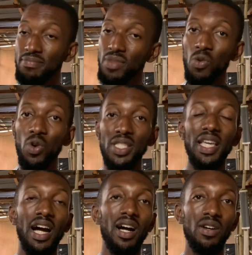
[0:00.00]

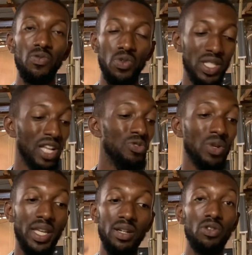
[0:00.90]
water will tend to
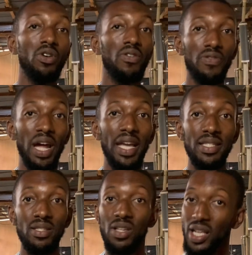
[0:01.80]
kill your
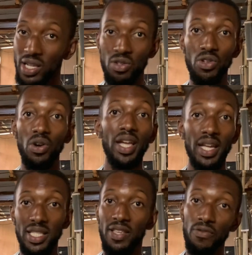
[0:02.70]
fries, kill your
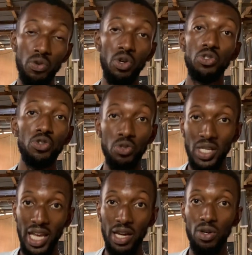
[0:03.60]
eggs if you want to use
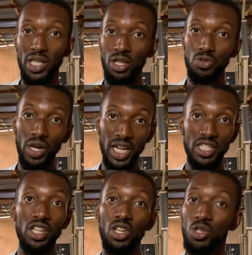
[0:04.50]
Ghana water to hatch.
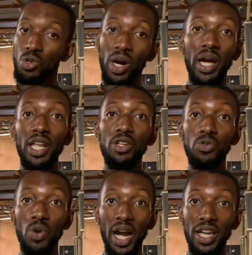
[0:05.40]
So how then
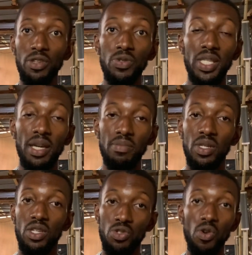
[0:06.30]
do I use them?
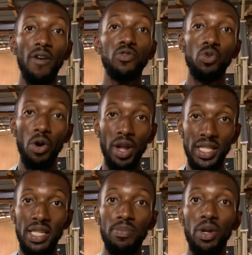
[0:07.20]
You have to
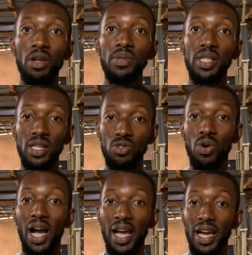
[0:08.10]
correct the perimeter. So
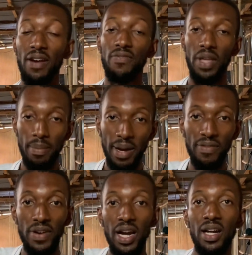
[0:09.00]
I have a buffer